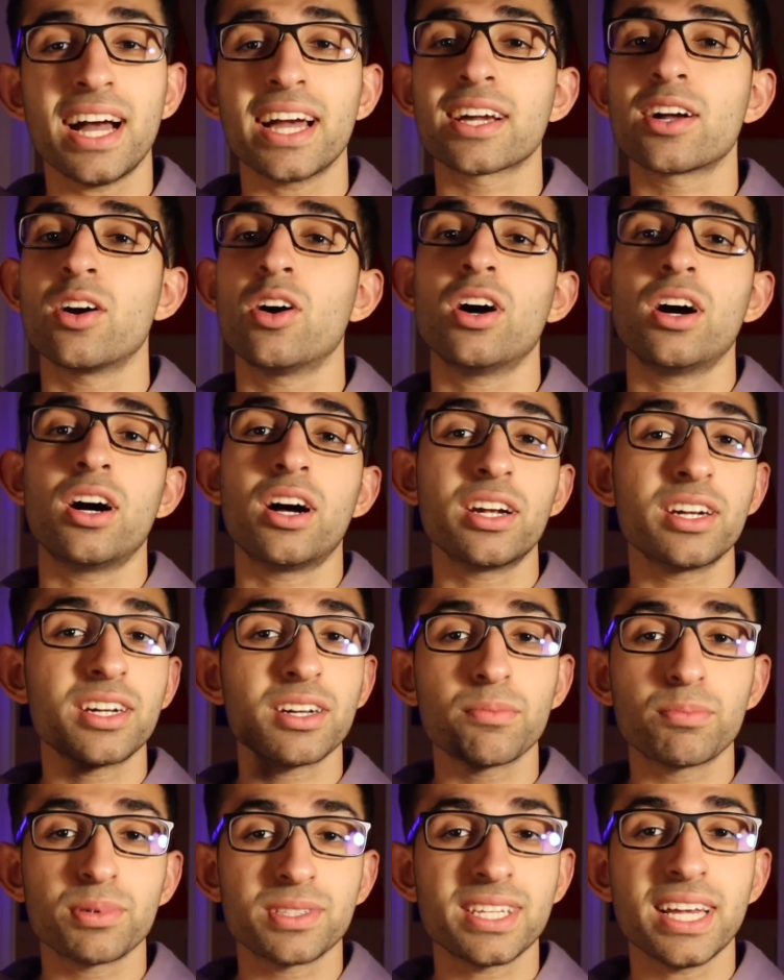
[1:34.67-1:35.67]
I got
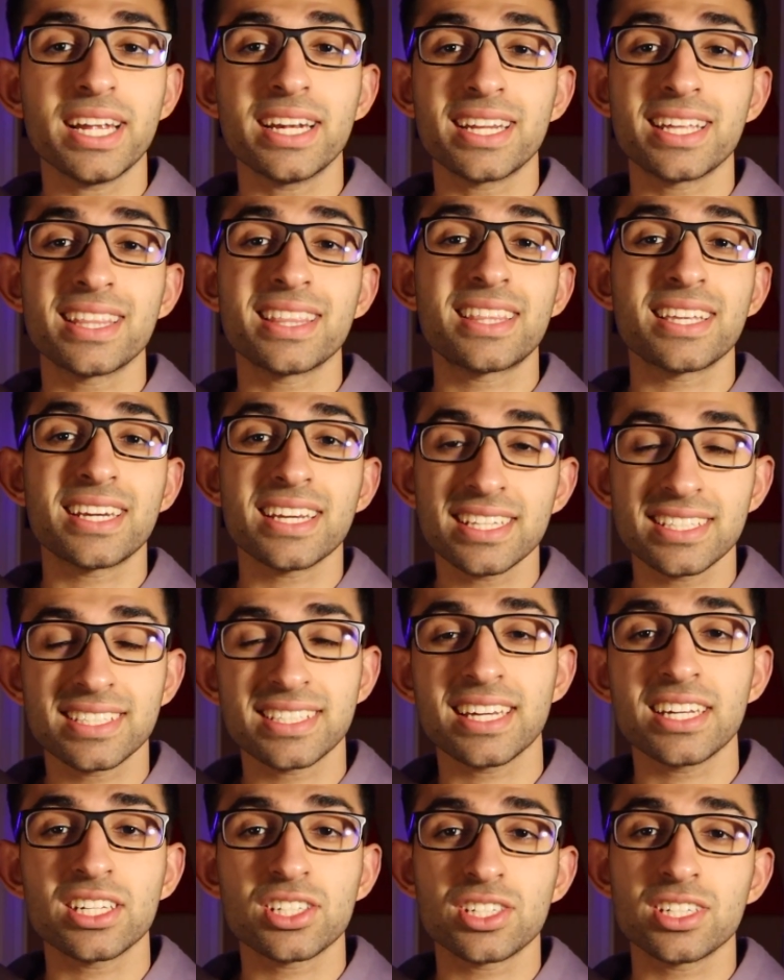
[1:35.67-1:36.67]
100% in 3
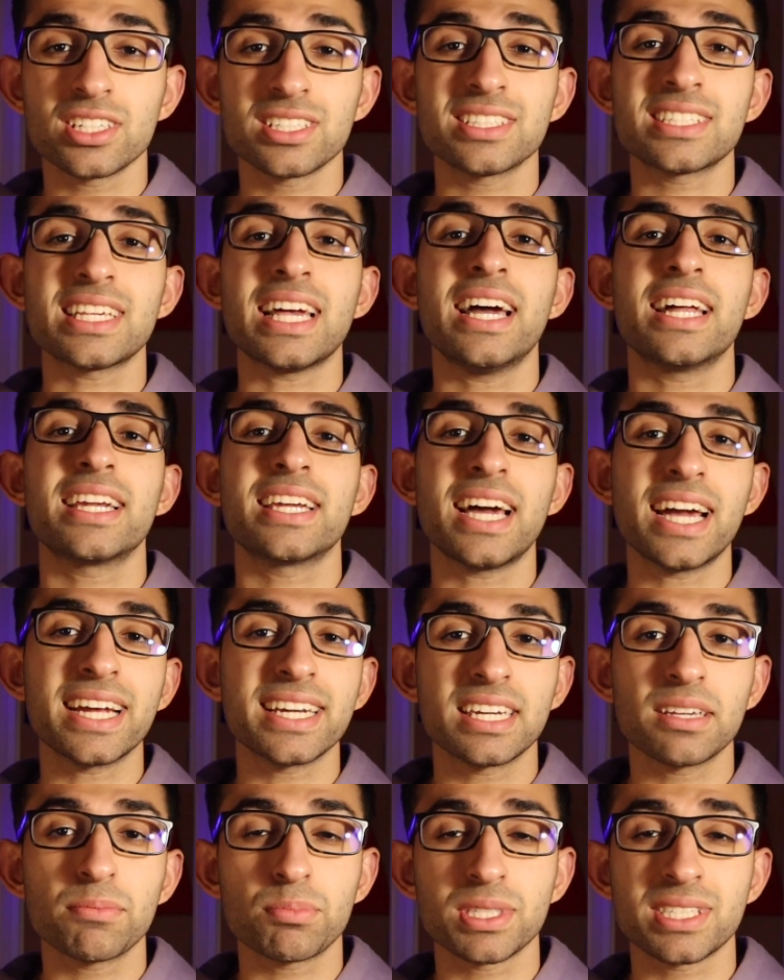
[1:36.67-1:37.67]
stations and
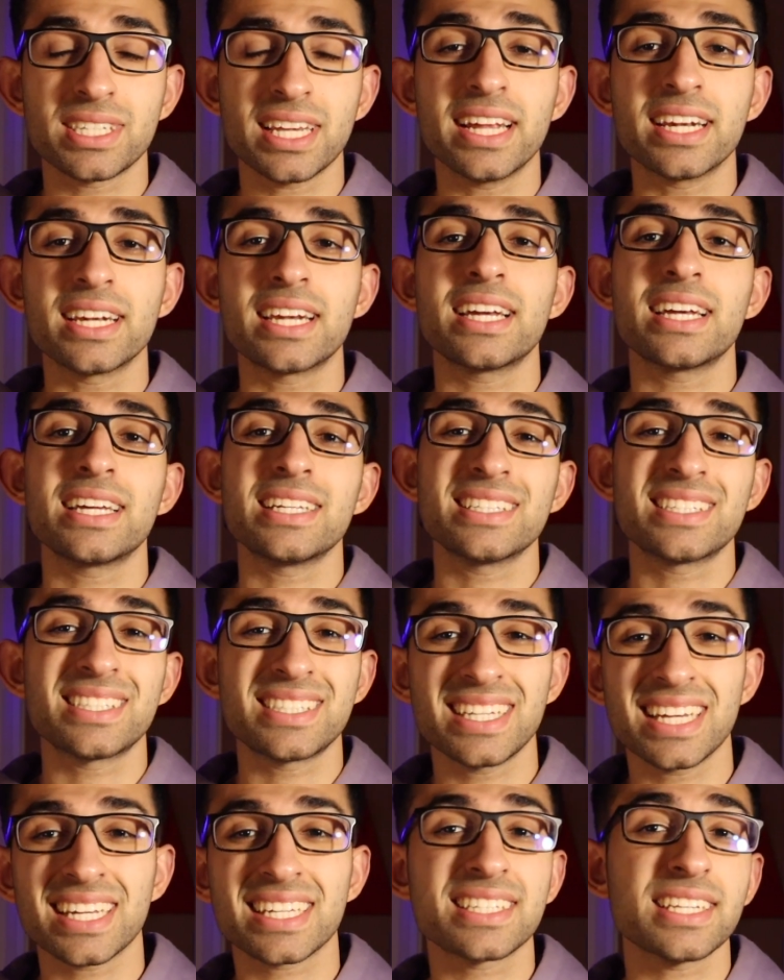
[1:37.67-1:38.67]
90% in
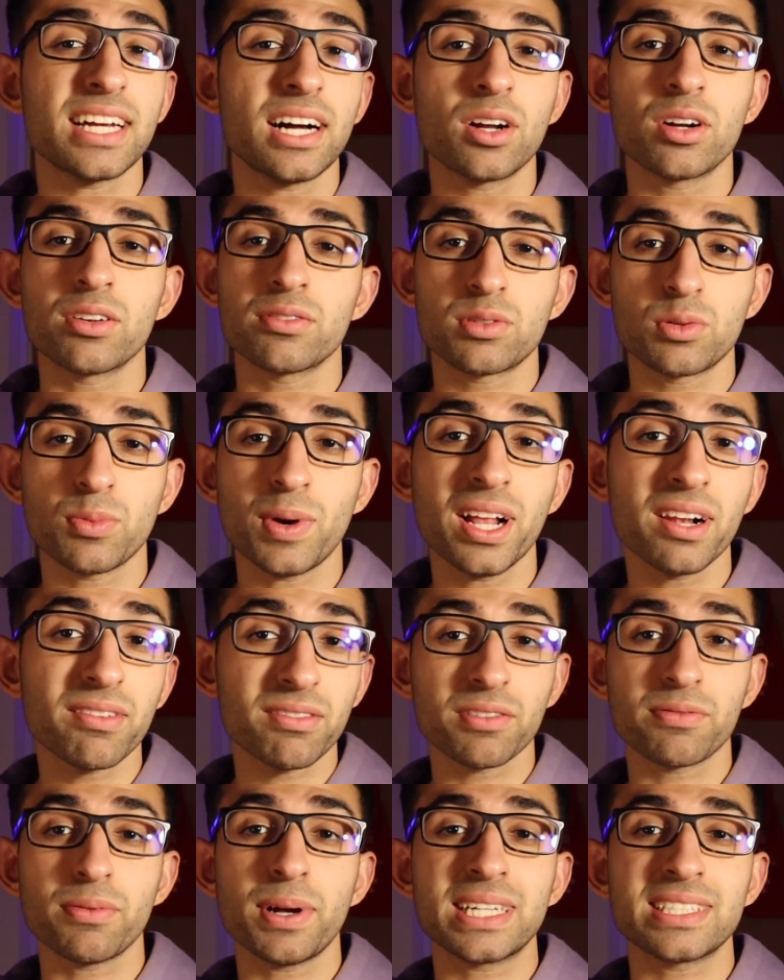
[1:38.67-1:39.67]
6 out of 12
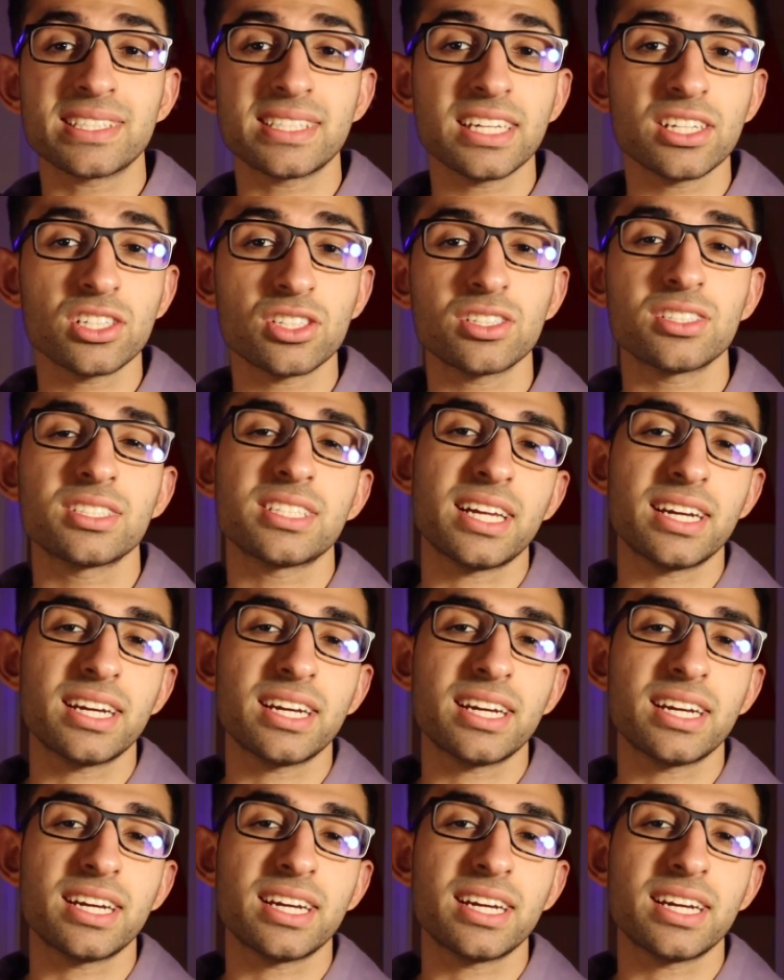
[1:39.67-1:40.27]
of my stations,